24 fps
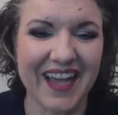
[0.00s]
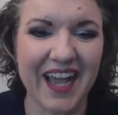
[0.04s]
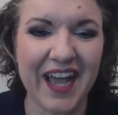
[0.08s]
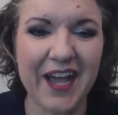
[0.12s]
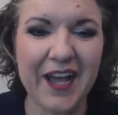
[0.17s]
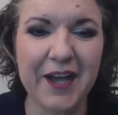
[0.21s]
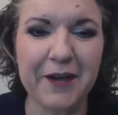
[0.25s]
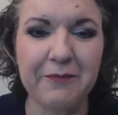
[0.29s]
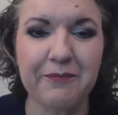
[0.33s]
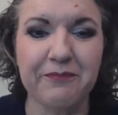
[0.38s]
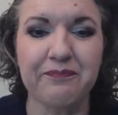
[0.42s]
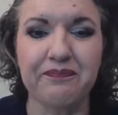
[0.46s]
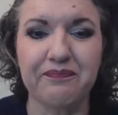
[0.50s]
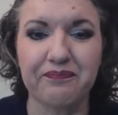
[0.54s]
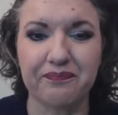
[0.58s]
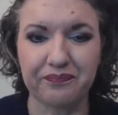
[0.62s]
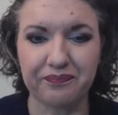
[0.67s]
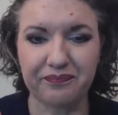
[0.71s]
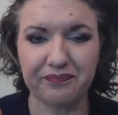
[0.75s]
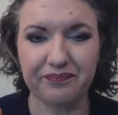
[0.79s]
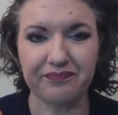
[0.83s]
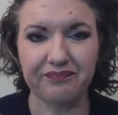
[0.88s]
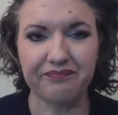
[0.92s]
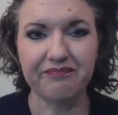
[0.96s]

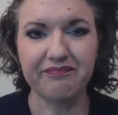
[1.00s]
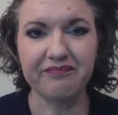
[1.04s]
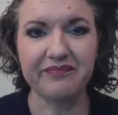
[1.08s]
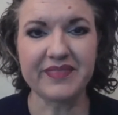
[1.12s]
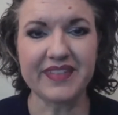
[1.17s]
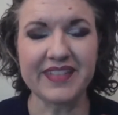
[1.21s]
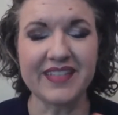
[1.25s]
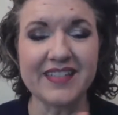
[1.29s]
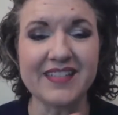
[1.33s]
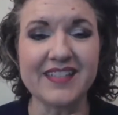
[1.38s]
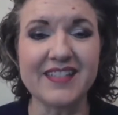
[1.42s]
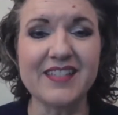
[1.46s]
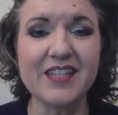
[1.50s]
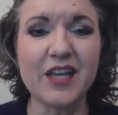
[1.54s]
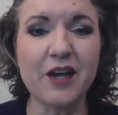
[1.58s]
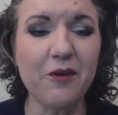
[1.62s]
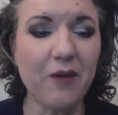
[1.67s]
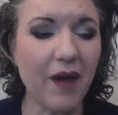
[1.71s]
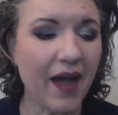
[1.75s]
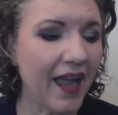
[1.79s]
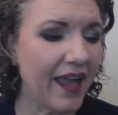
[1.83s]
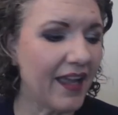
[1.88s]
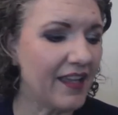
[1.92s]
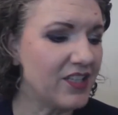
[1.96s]

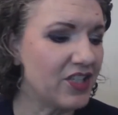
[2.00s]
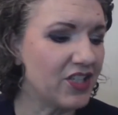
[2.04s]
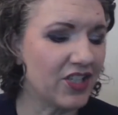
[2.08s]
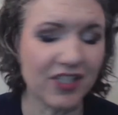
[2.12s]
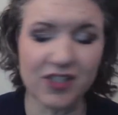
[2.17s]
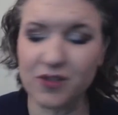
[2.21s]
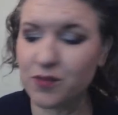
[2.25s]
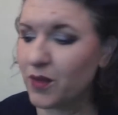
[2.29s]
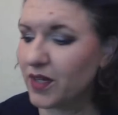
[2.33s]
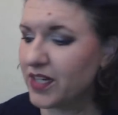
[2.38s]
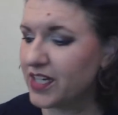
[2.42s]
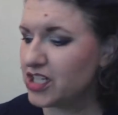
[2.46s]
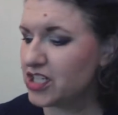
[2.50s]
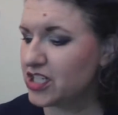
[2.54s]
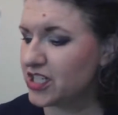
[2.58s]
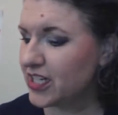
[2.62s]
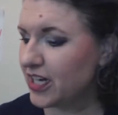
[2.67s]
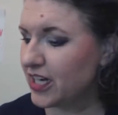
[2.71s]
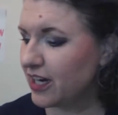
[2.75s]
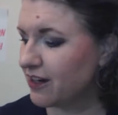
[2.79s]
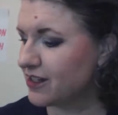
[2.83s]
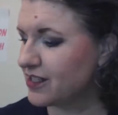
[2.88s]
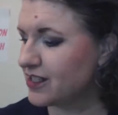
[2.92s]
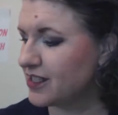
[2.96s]
So I just want to
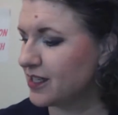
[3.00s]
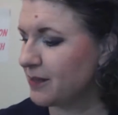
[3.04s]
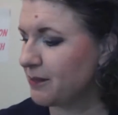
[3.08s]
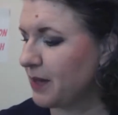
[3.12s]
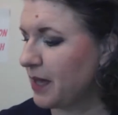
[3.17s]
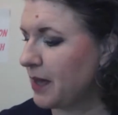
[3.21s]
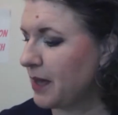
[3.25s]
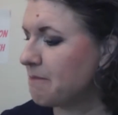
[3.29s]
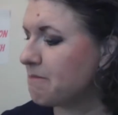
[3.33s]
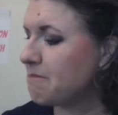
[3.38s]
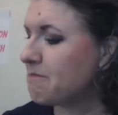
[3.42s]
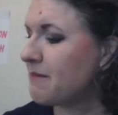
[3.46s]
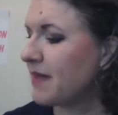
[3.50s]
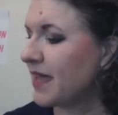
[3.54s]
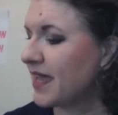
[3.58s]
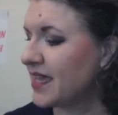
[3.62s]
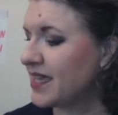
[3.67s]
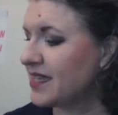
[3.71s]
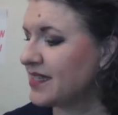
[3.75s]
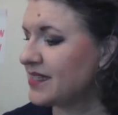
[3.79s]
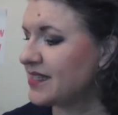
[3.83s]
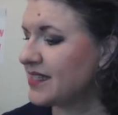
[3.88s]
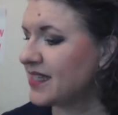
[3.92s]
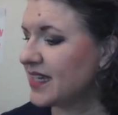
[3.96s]
share some
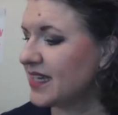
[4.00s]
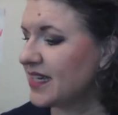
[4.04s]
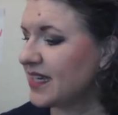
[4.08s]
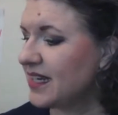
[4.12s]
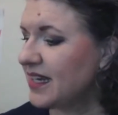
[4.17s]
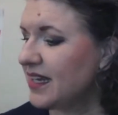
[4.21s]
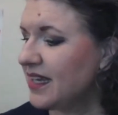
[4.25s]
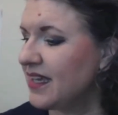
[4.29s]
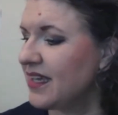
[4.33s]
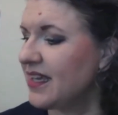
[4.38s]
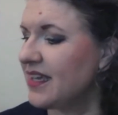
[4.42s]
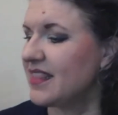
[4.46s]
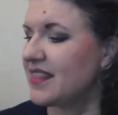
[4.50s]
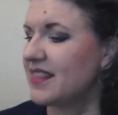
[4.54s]
amazing